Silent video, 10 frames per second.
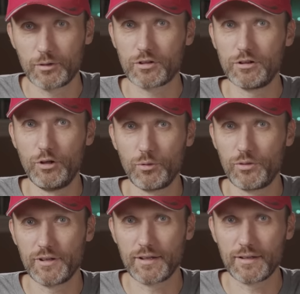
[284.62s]

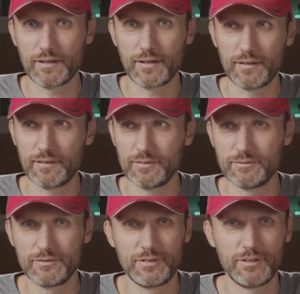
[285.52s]
clothing, uh,
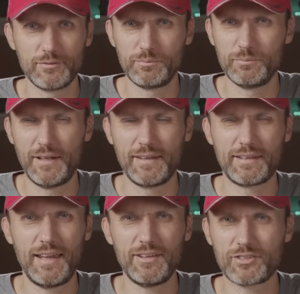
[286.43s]

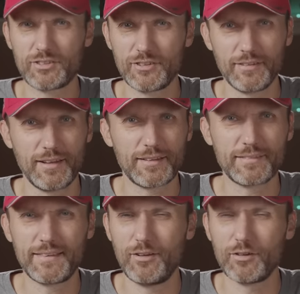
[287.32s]
medication, like
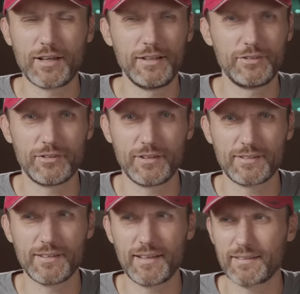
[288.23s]
all kinds of
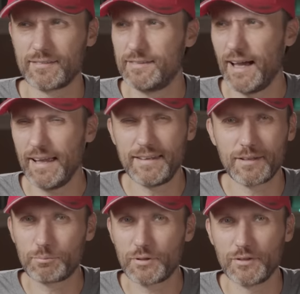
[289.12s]
things, like
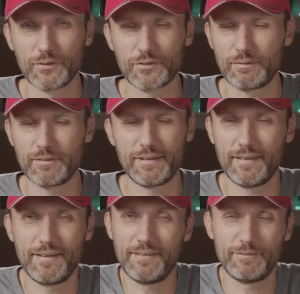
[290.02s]
dieting pills. I mean, I,
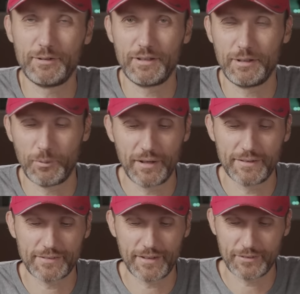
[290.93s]
I, have no idea why
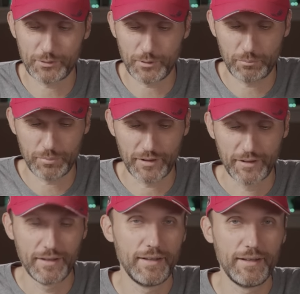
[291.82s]
they send this crap, but
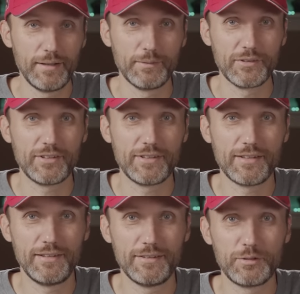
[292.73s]
anyways, they
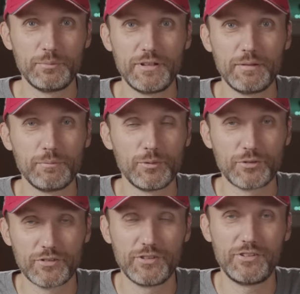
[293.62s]
send it to me, and
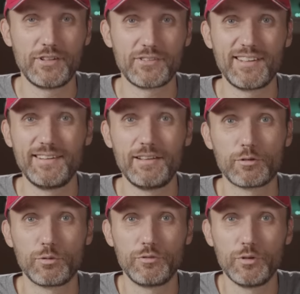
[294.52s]
most of these things I
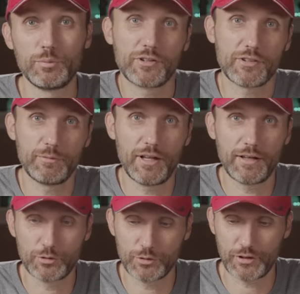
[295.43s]
never review because I'm not
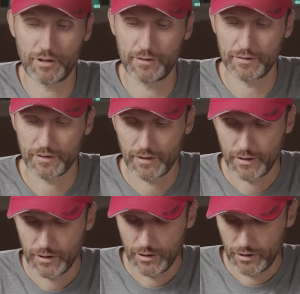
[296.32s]
interested in it.
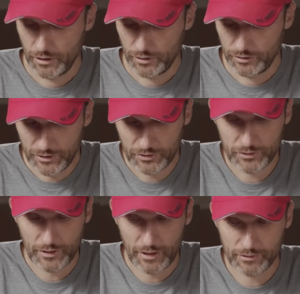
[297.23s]
This,
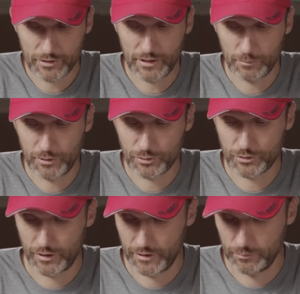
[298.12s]
obviously, I'm
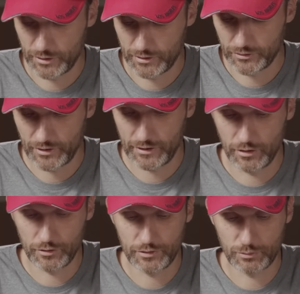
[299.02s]
interested in because I
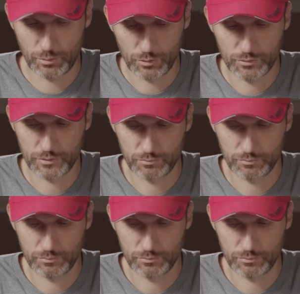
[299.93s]
love the Rode